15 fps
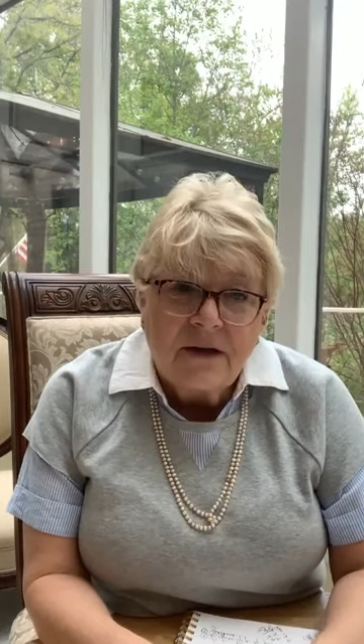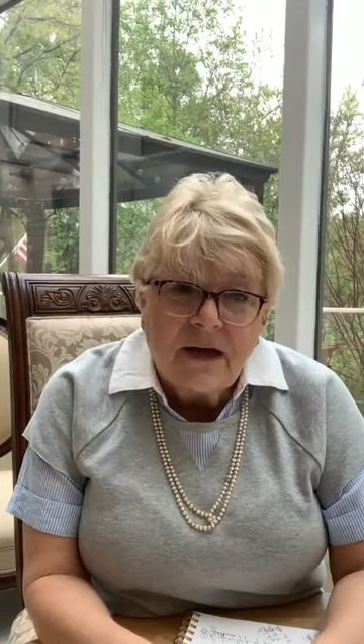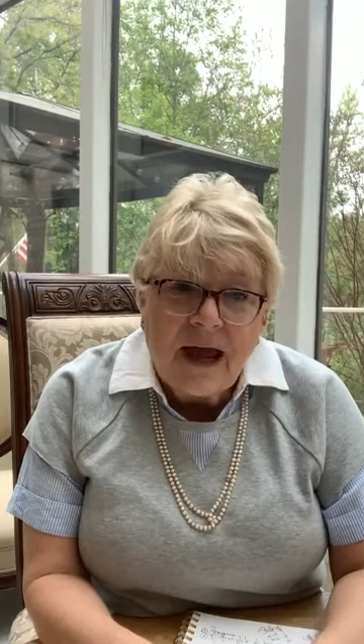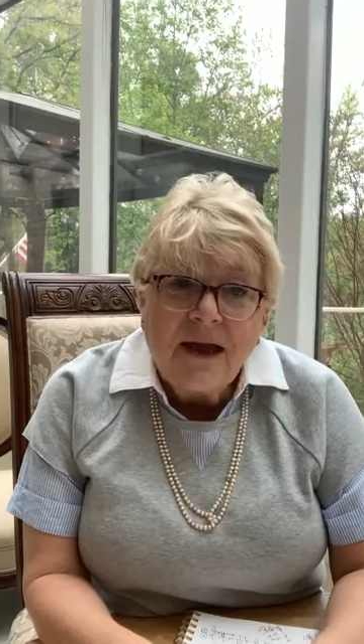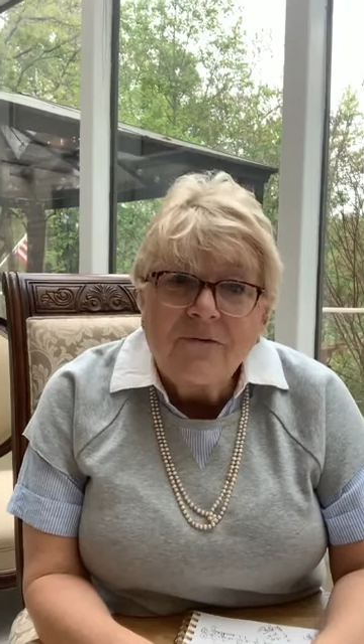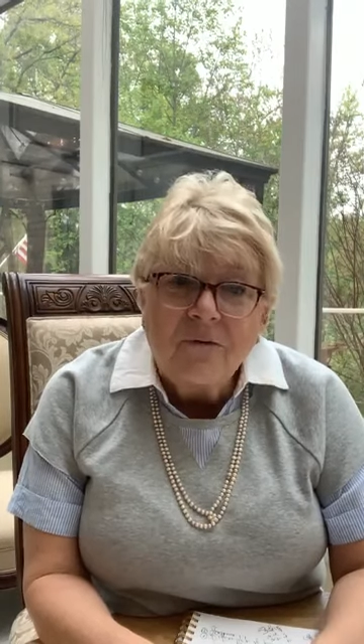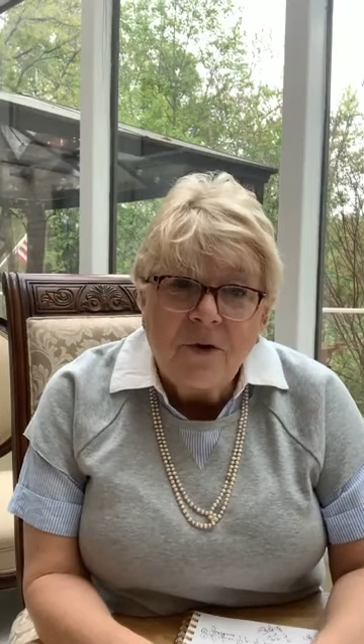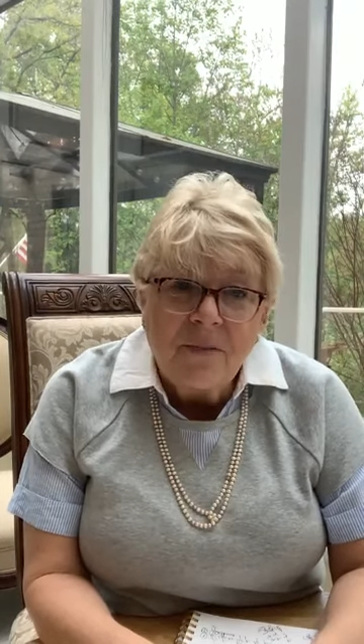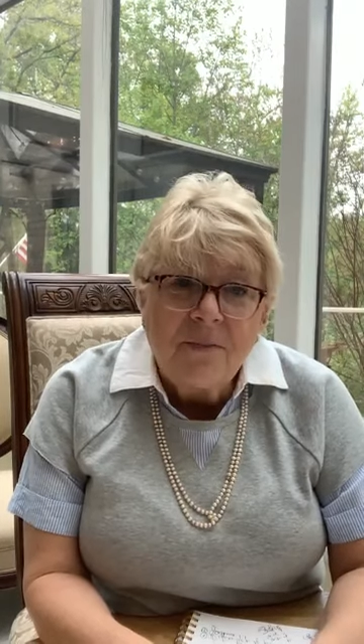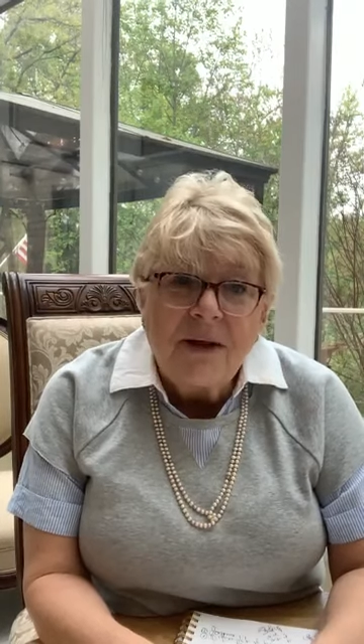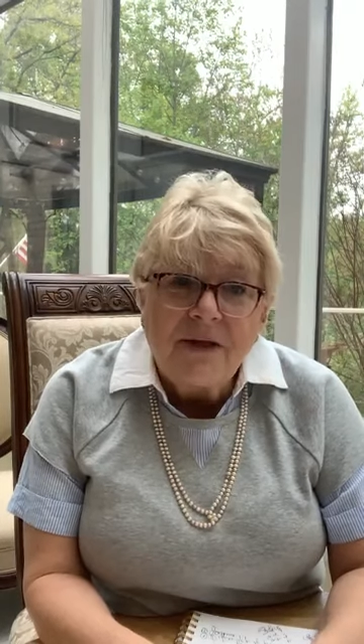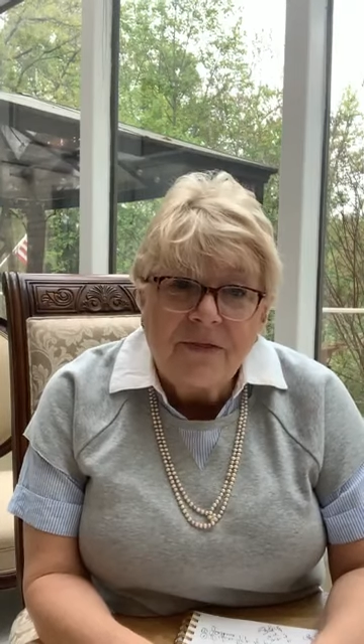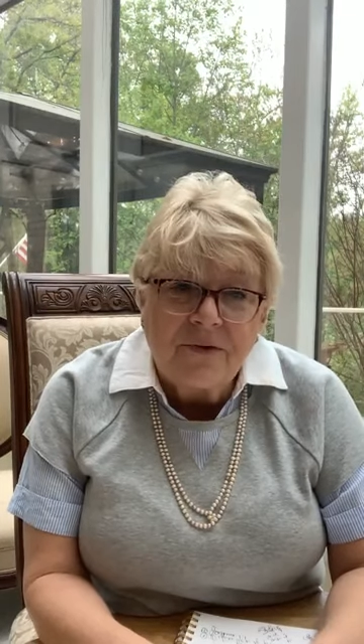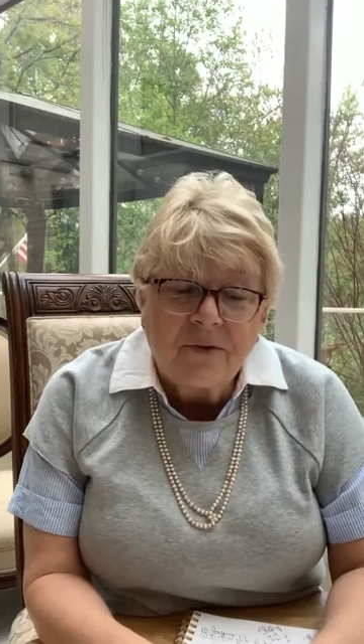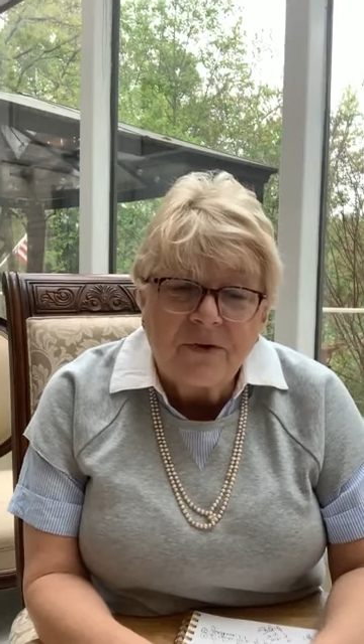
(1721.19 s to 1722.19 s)
have we
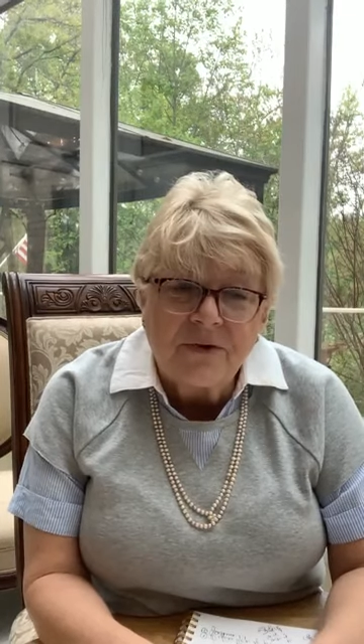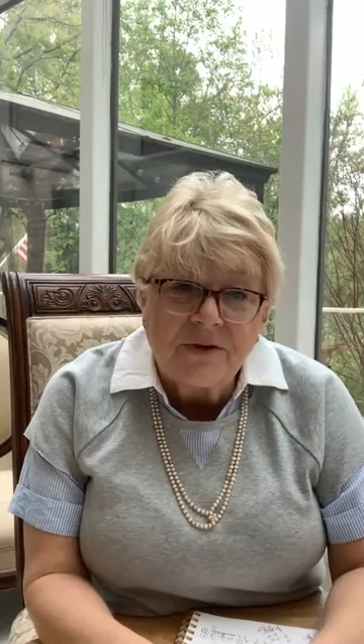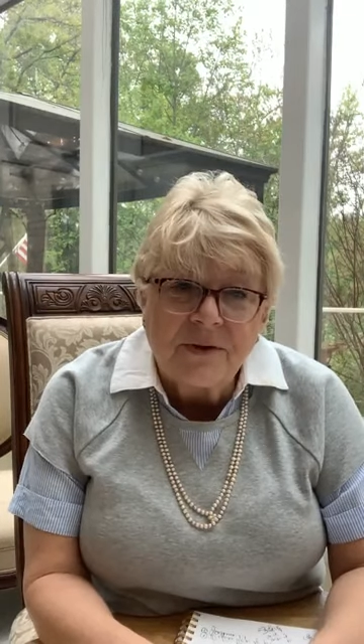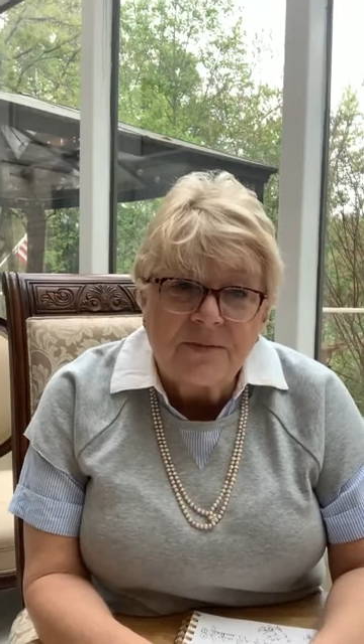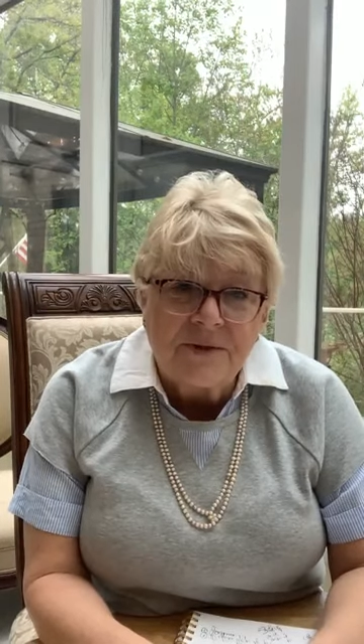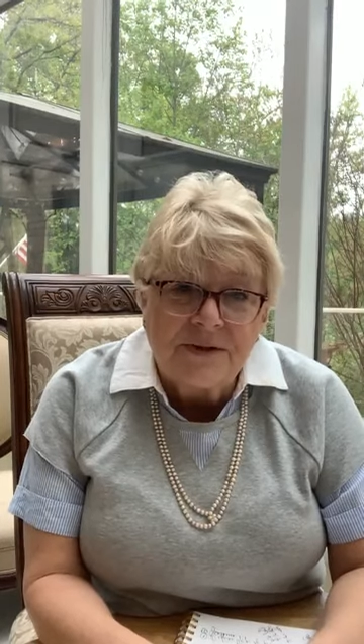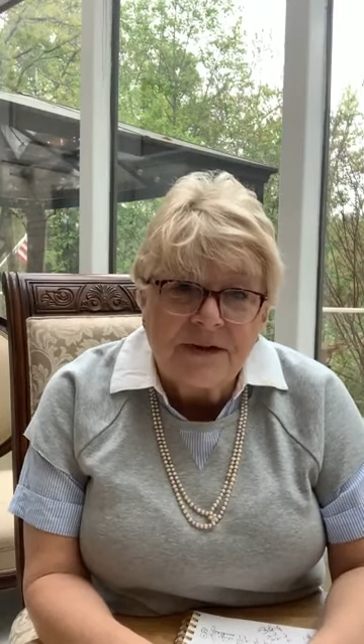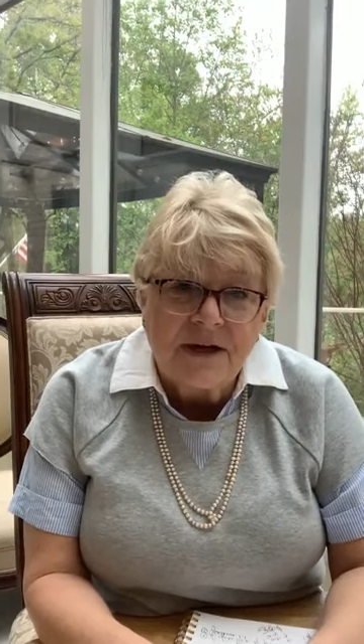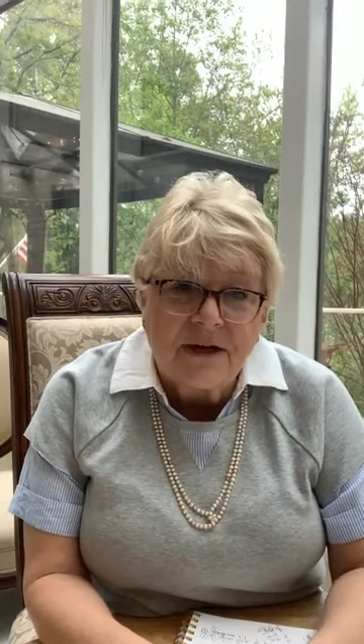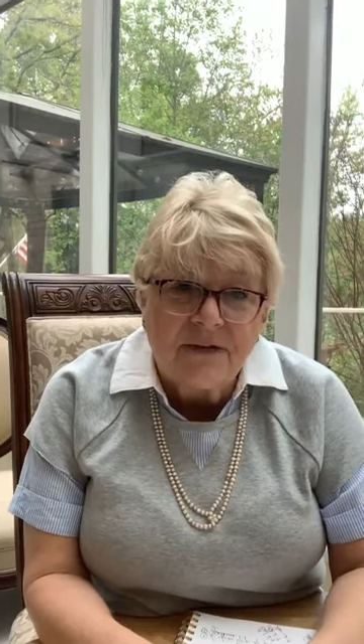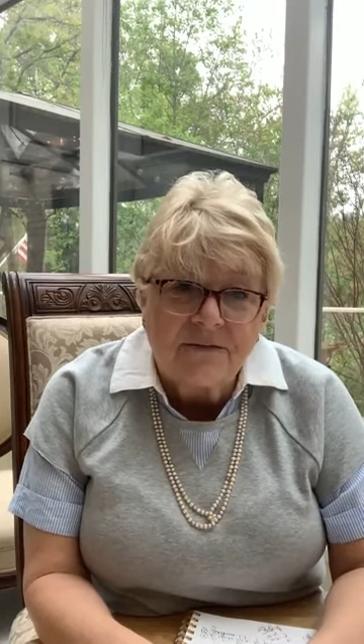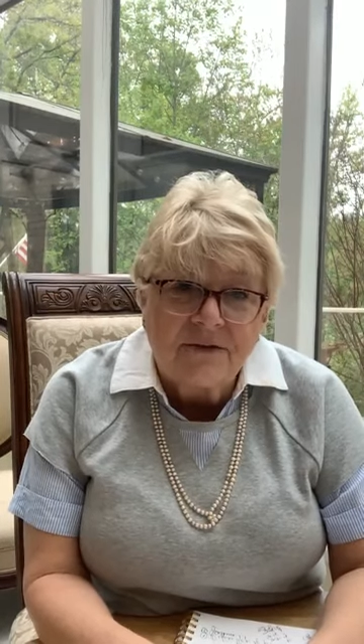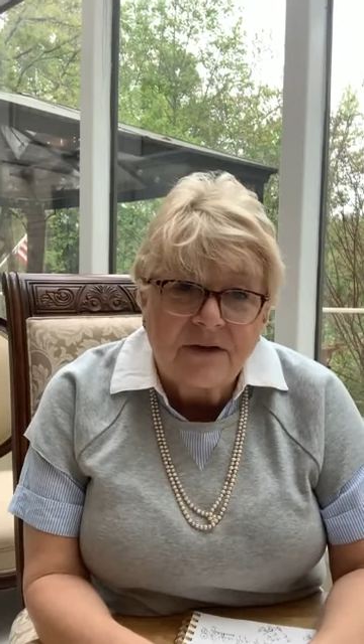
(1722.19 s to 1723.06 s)
been through some stuff?